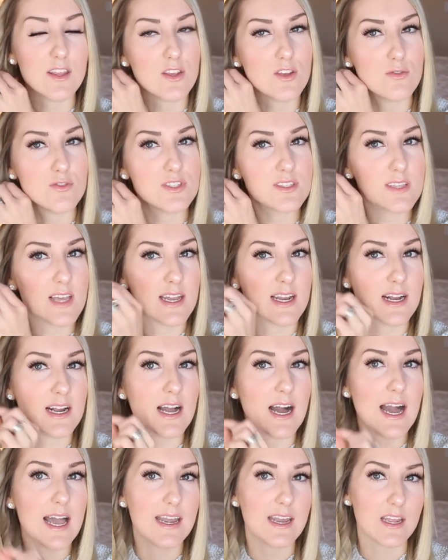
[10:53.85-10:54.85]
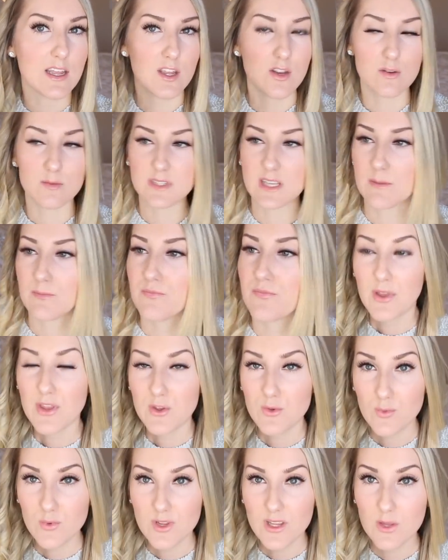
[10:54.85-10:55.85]
You just kind of guide it, you know what I'm saying? But
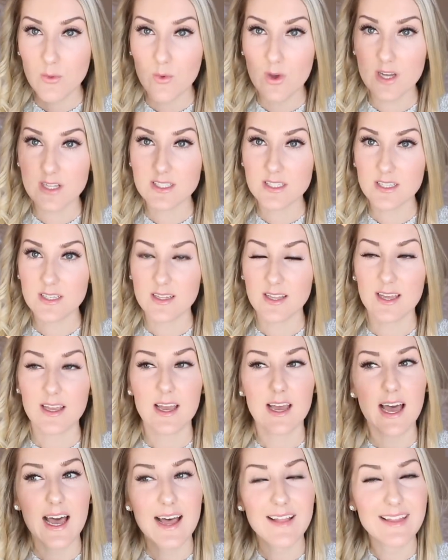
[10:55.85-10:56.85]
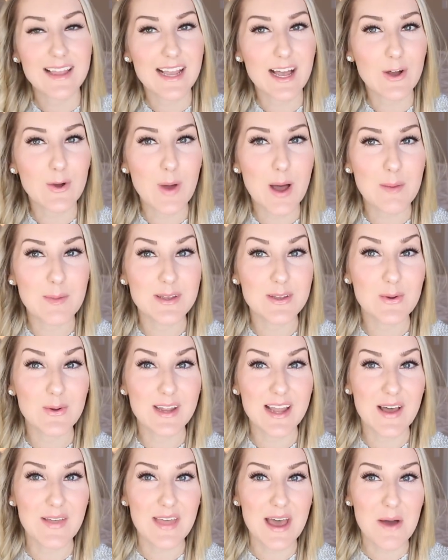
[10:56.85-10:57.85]
you really want to like I'll be
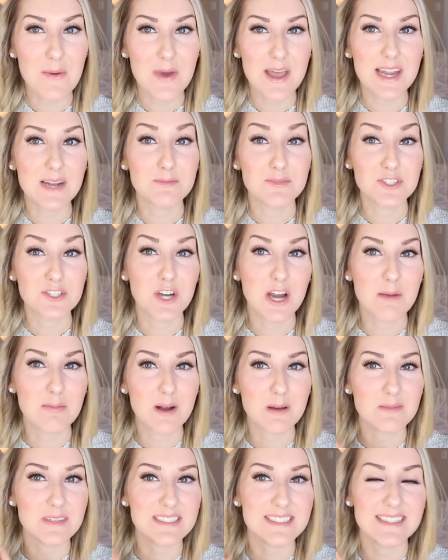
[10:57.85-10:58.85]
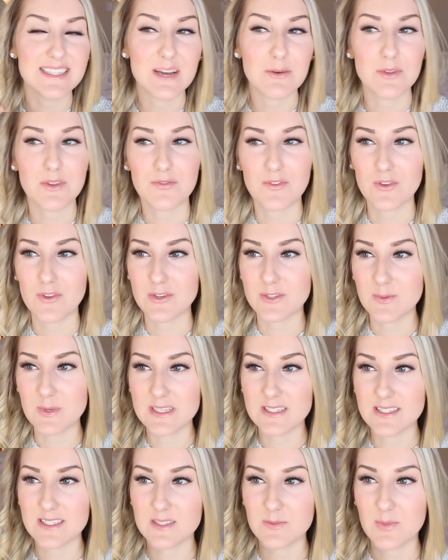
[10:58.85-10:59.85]
going out that way, and I'm sure I probably did that with a few of those
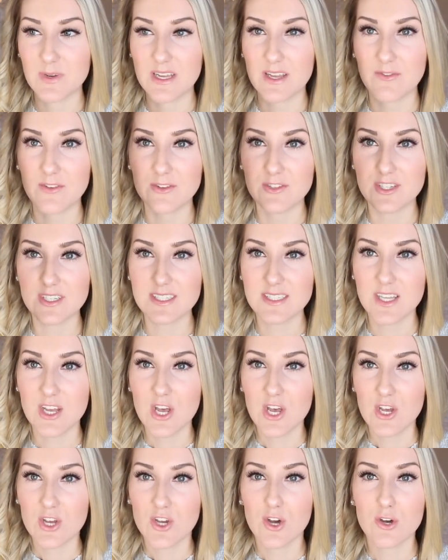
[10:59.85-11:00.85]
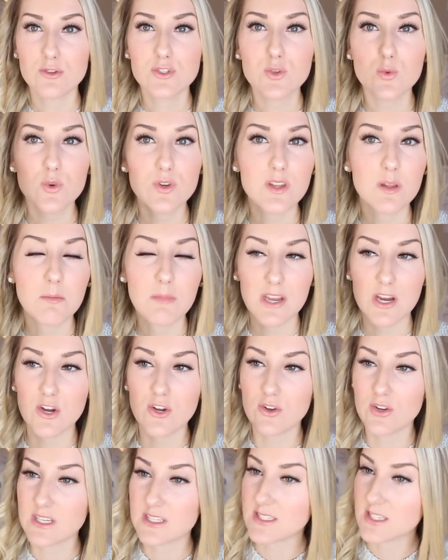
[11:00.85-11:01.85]
pieces, but if you just go toward the mirror,
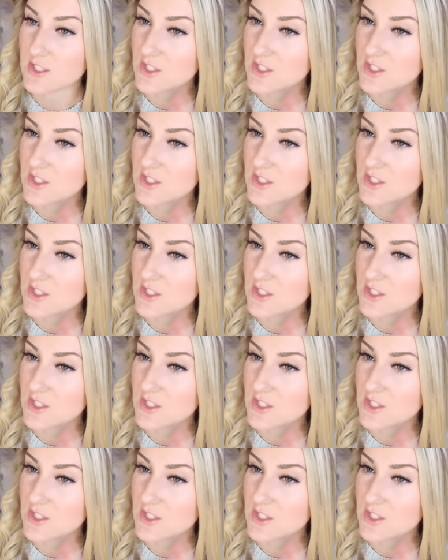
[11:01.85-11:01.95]
you'll get